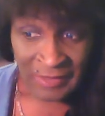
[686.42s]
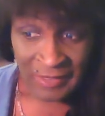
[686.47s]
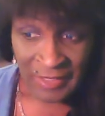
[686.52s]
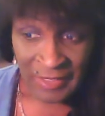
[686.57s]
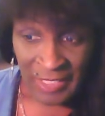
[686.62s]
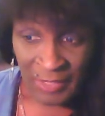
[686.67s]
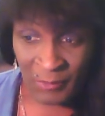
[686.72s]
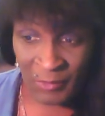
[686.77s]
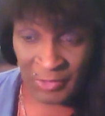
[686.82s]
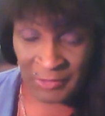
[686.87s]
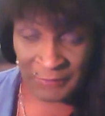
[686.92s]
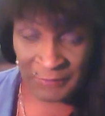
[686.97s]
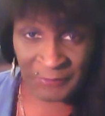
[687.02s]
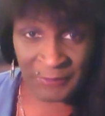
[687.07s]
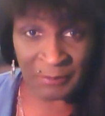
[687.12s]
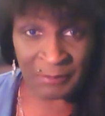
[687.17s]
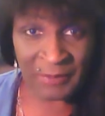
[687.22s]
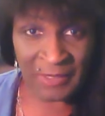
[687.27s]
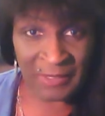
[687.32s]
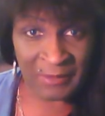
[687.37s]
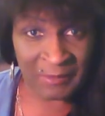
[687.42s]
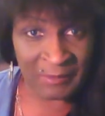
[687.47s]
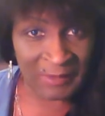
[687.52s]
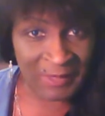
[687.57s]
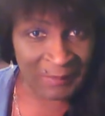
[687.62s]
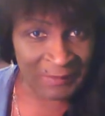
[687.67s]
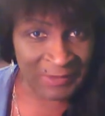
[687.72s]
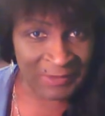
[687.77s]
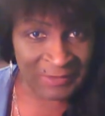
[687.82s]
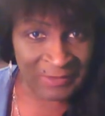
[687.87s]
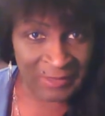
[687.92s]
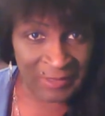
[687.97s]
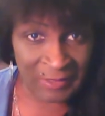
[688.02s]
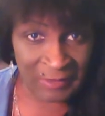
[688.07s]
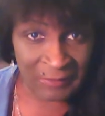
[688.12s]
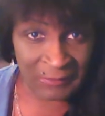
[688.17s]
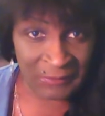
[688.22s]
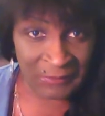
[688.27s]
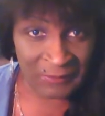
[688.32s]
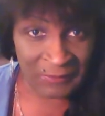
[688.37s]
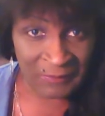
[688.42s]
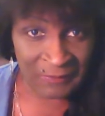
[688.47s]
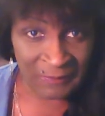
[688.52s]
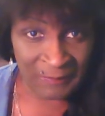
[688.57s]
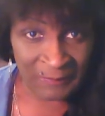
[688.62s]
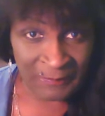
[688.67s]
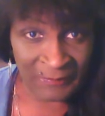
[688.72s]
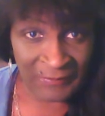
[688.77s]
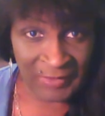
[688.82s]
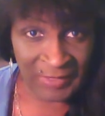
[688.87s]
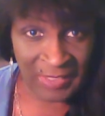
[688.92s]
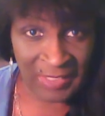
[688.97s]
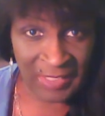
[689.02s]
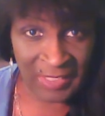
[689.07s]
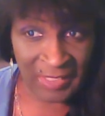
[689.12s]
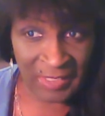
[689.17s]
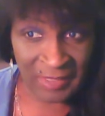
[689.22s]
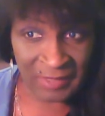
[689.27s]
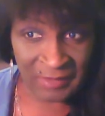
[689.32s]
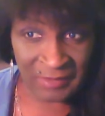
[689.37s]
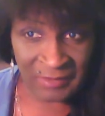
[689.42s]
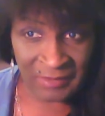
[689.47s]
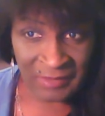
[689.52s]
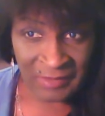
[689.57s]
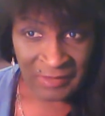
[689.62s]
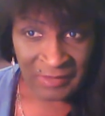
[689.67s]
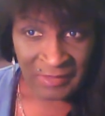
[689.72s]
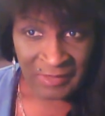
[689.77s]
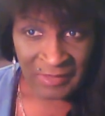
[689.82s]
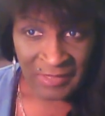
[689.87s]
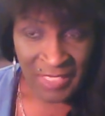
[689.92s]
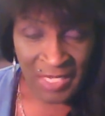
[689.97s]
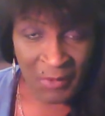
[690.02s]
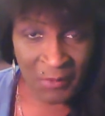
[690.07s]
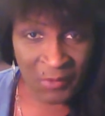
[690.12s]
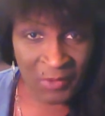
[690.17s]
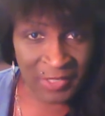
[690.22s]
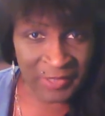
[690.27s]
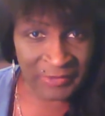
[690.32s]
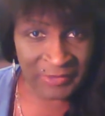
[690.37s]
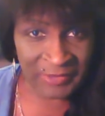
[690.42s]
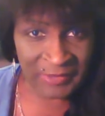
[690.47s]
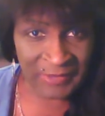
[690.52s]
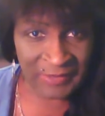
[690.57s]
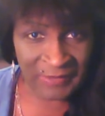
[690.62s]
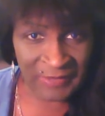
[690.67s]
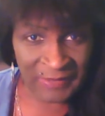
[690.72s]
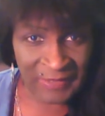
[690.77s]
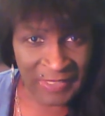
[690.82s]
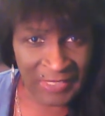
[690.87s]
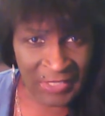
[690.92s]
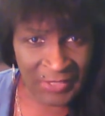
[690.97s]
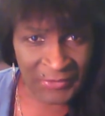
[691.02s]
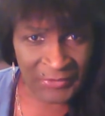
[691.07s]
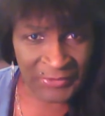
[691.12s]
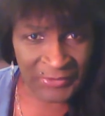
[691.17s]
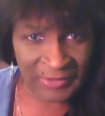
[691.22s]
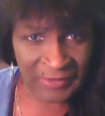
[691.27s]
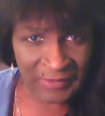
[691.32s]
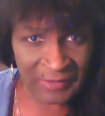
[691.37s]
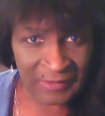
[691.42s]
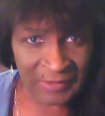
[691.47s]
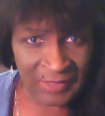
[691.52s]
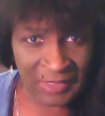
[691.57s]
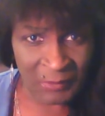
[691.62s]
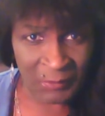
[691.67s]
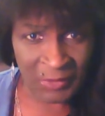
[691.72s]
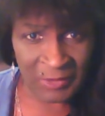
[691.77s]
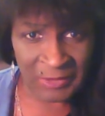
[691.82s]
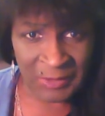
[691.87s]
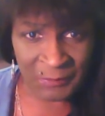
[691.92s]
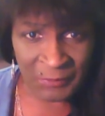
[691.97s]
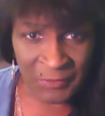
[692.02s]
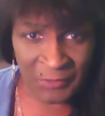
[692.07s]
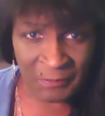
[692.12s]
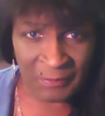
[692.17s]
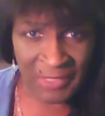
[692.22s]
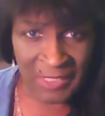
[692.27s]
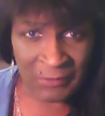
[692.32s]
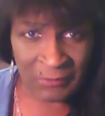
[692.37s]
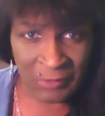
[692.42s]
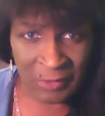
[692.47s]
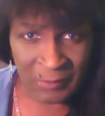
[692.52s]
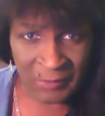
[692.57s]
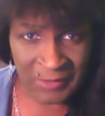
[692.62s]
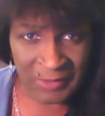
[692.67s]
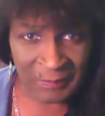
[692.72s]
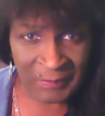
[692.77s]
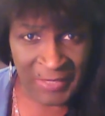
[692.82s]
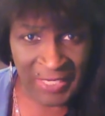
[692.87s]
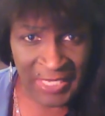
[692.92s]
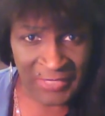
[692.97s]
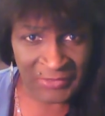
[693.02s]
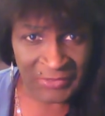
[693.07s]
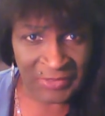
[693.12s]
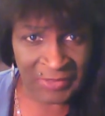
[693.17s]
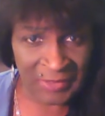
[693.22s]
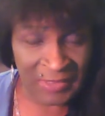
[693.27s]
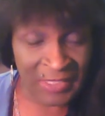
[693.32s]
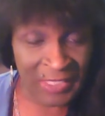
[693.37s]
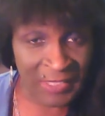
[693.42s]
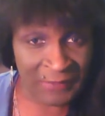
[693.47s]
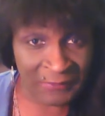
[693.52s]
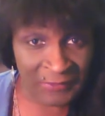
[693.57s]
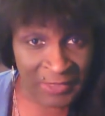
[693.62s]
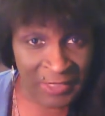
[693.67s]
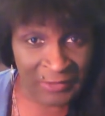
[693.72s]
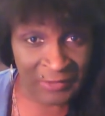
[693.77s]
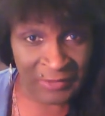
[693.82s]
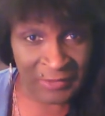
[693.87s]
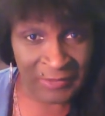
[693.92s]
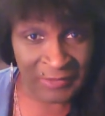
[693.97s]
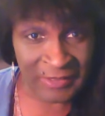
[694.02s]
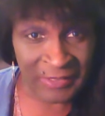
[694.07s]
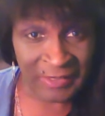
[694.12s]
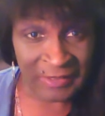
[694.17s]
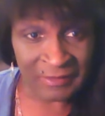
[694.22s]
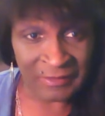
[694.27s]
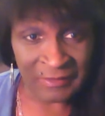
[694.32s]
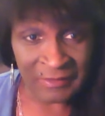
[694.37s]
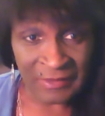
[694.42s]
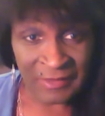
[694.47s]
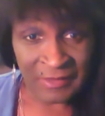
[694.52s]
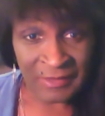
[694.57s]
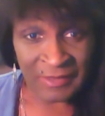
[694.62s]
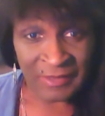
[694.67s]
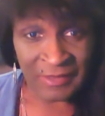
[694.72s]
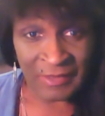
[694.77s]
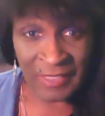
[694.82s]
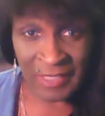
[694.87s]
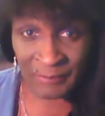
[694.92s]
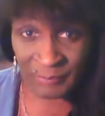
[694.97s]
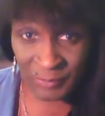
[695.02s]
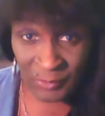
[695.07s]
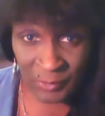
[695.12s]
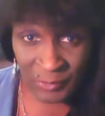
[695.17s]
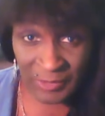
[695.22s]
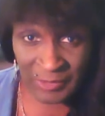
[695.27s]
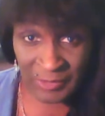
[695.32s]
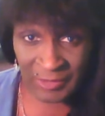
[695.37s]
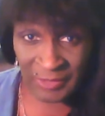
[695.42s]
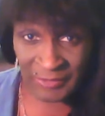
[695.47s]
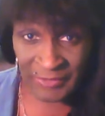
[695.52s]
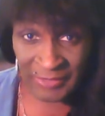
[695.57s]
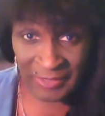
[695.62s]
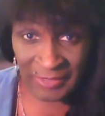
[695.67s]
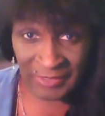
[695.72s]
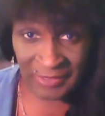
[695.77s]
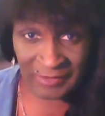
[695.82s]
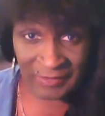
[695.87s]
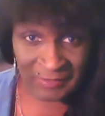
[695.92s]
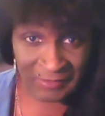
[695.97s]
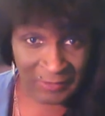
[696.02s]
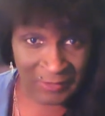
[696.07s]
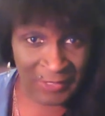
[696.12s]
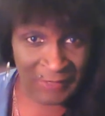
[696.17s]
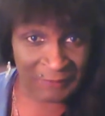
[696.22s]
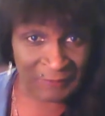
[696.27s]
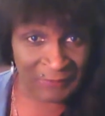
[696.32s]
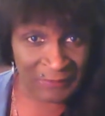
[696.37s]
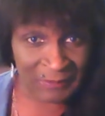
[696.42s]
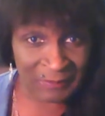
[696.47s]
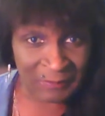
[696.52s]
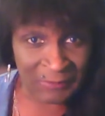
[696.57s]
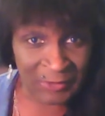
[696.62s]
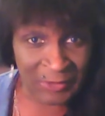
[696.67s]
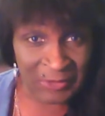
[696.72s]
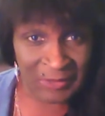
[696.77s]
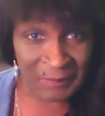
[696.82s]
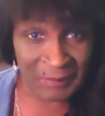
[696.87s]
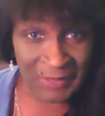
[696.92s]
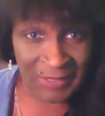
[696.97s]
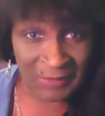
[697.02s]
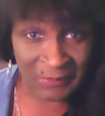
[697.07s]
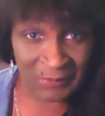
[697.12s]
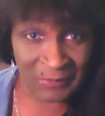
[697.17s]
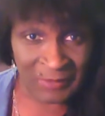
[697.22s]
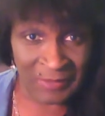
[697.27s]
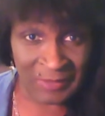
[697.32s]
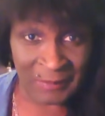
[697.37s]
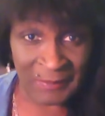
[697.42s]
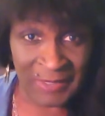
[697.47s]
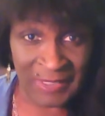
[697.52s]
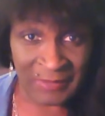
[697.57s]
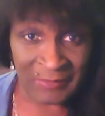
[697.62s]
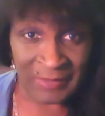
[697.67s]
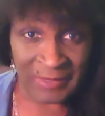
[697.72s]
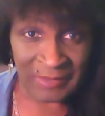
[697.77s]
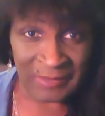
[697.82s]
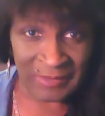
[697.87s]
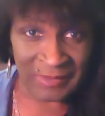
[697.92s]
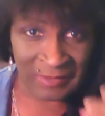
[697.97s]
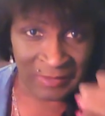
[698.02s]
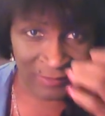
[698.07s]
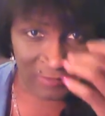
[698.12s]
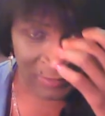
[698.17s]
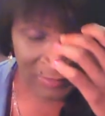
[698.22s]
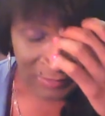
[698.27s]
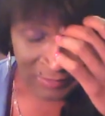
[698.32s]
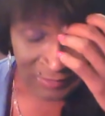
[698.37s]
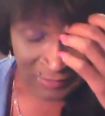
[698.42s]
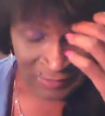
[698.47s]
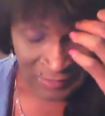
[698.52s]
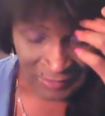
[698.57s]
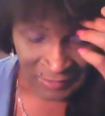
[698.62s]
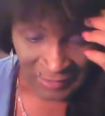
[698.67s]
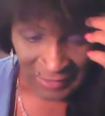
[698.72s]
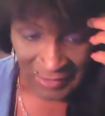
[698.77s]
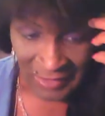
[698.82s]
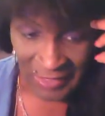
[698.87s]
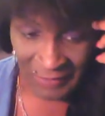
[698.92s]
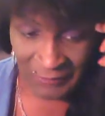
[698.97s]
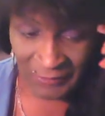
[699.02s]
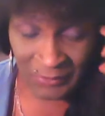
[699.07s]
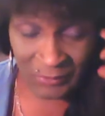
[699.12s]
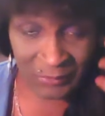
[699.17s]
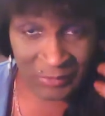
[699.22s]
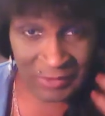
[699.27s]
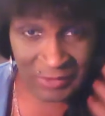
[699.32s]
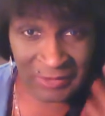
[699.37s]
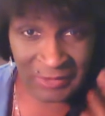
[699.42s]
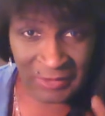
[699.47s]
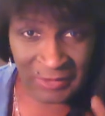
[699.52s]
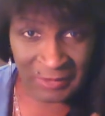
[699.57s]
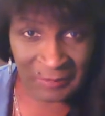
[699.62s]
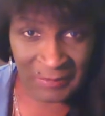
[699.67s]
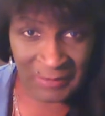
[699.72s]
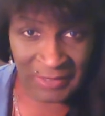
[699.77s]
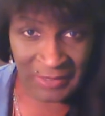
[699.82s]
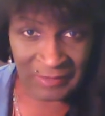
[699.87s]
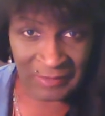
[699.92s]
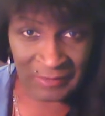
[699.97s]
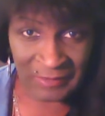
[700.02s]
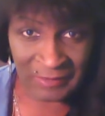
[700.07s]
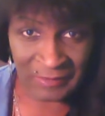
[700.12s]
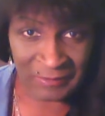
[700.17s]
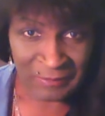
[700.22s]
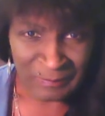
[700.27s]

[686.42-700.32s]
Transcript: I wanted to feel better about myself, and I wanted to get healthy, and I wanted to improve my aerobic capacity. I've done all that. I'm doing all that. I feel good about where I'm at right now. I feel really good about it.